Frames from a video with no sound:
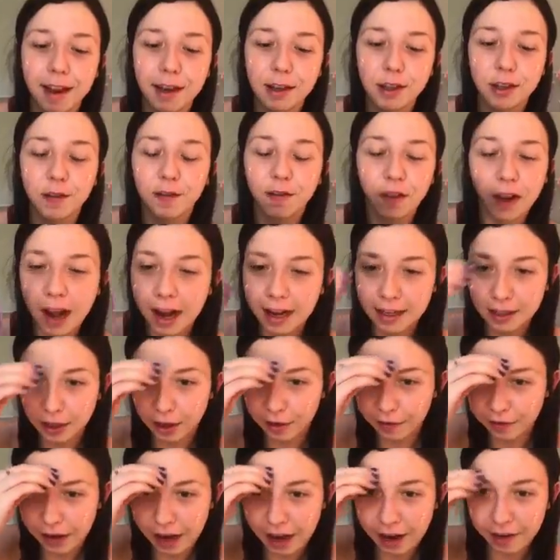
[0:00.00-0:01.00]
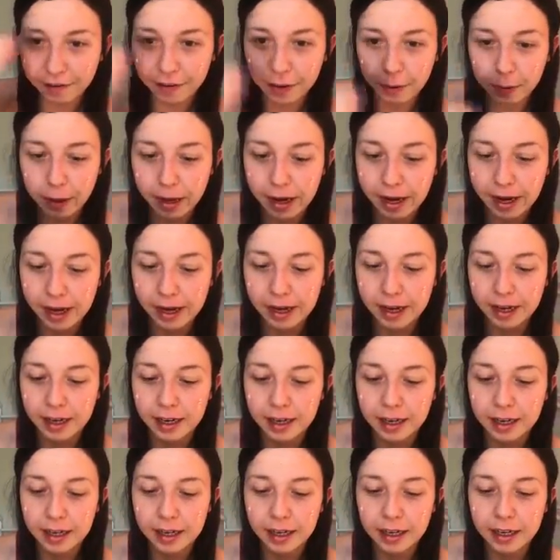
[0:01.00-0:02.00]
it just flies off everywhere,
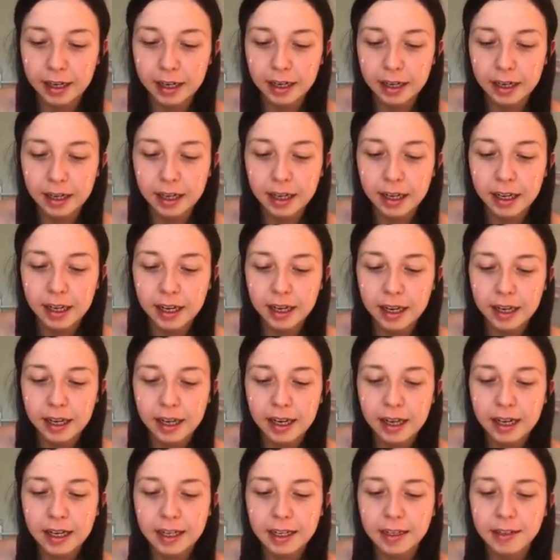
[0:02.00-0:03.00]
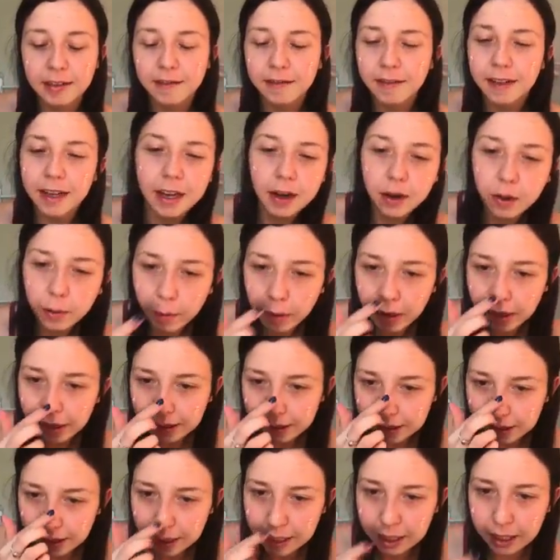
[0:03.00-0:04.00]
and I don't really know
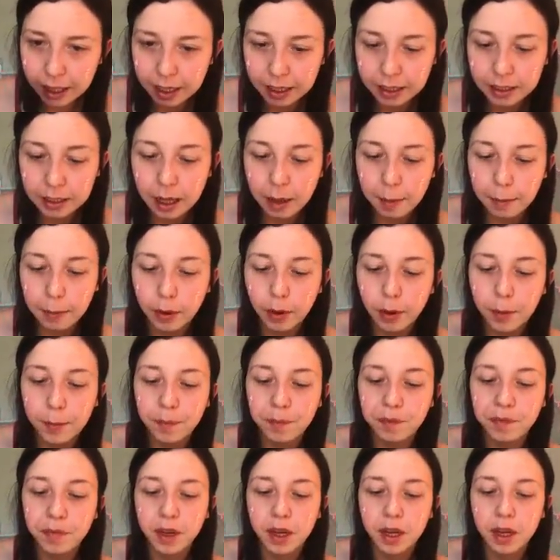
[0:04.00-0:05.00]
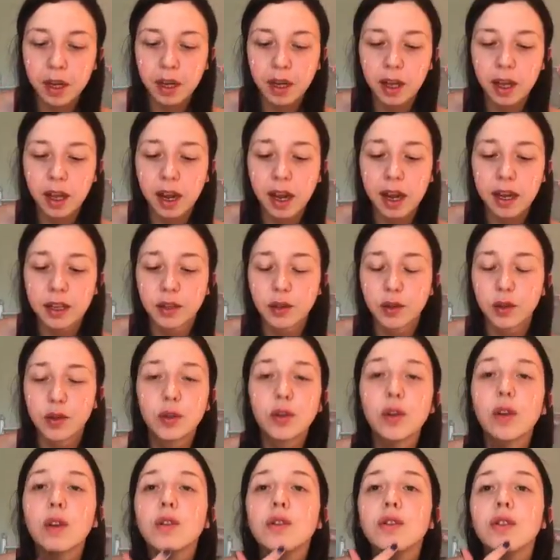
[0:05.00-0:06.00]
why it's like this, but it's
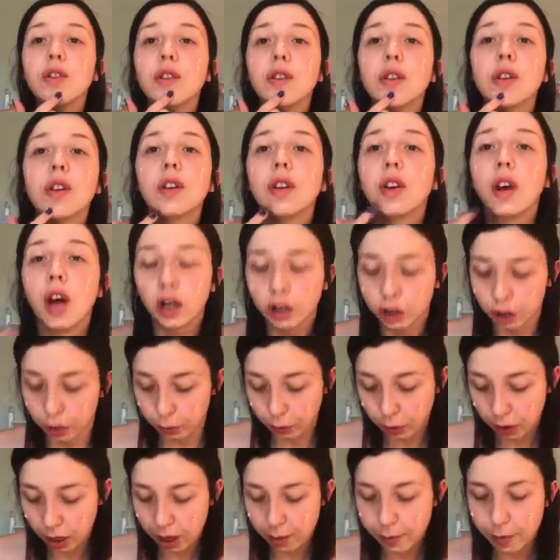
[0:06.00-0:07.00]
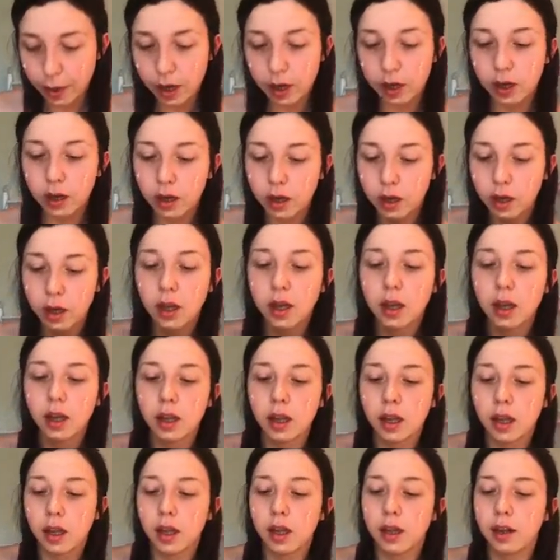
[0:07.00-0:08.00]
such a good primer
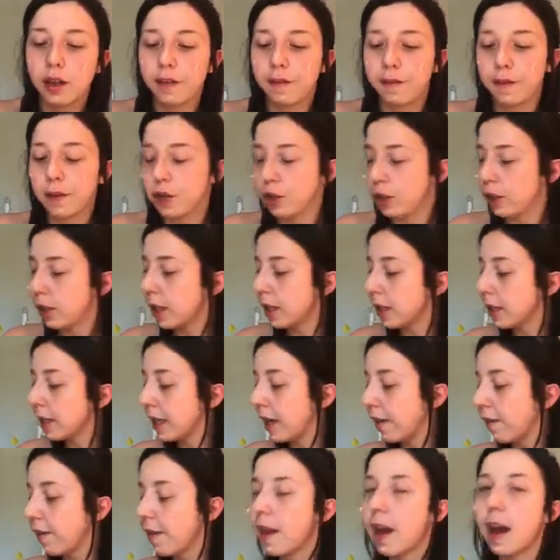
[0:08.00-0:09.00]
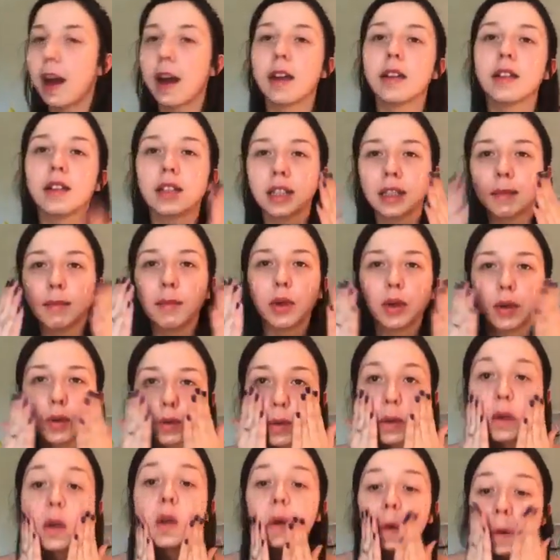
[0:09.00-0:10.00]
for just giving that
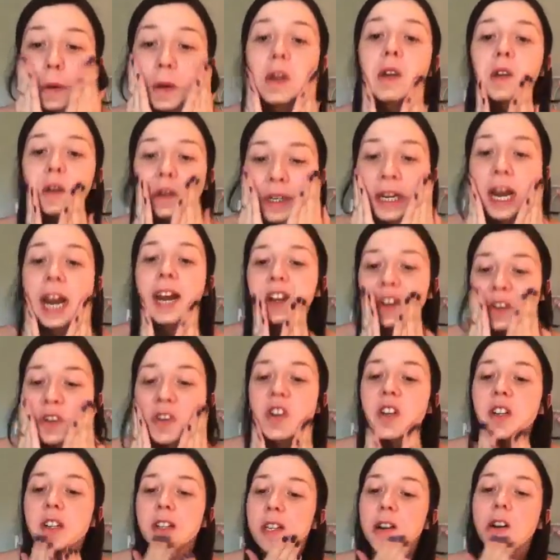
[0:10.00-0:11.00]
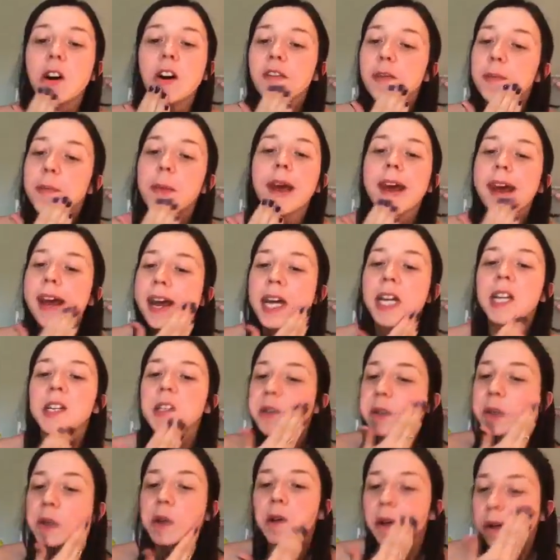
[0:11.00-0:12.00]
smooth textured sort of
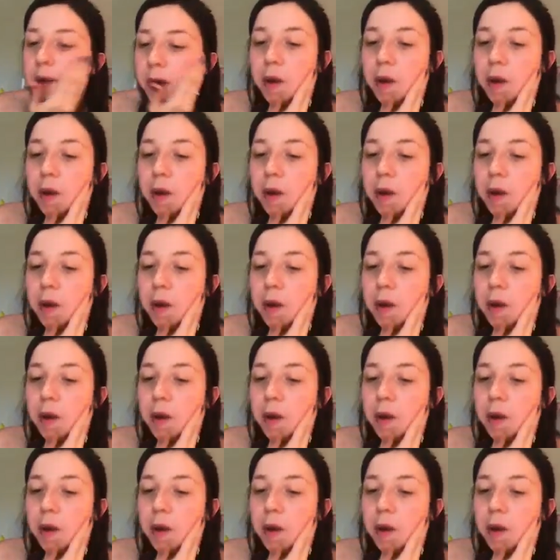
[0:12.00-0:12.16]
base.